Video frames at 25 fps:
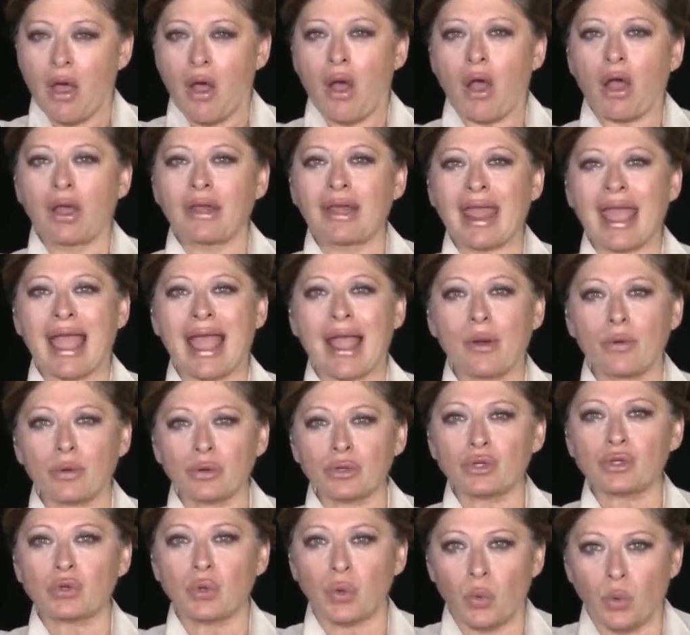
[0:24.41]
On
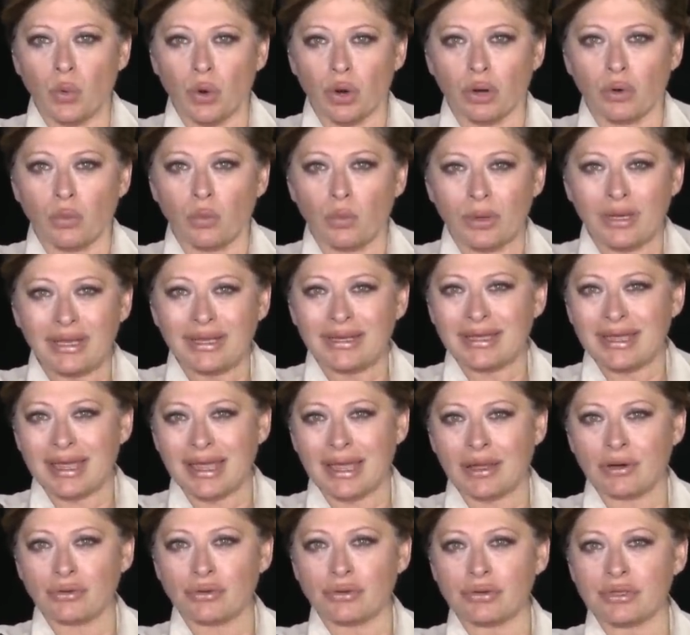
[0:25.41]
our tour, we
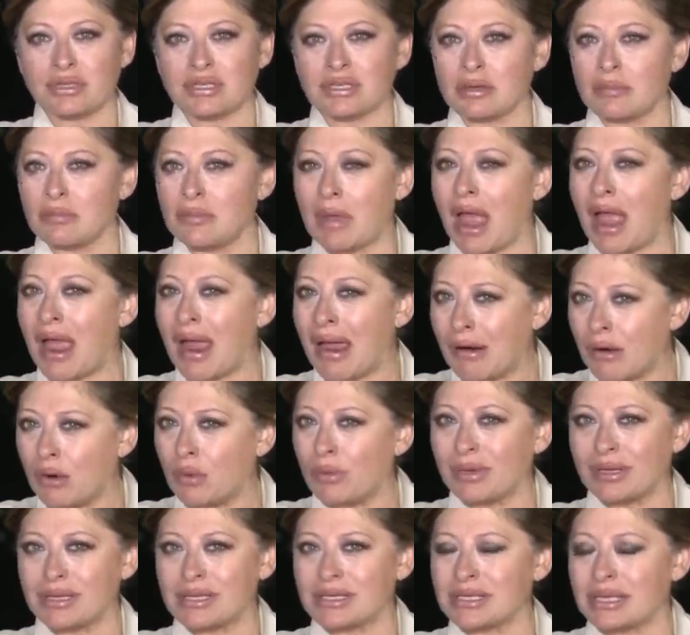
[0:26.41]
encountered some
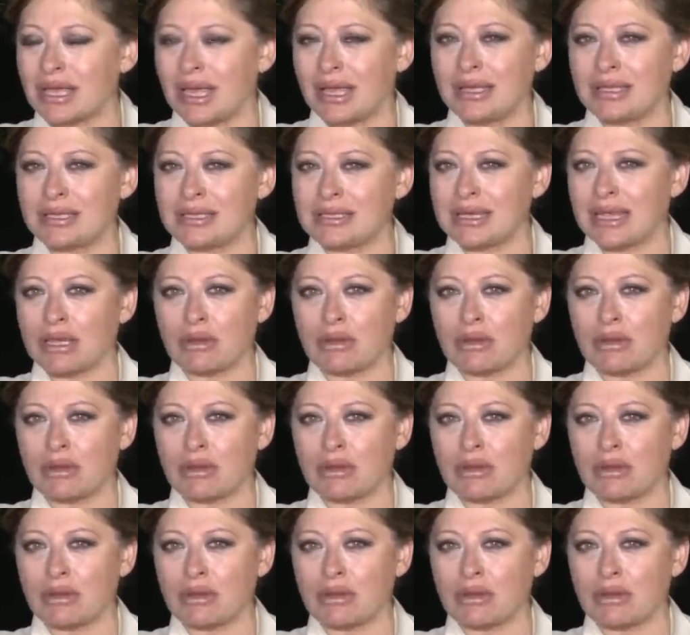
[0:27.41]
harrowing sights.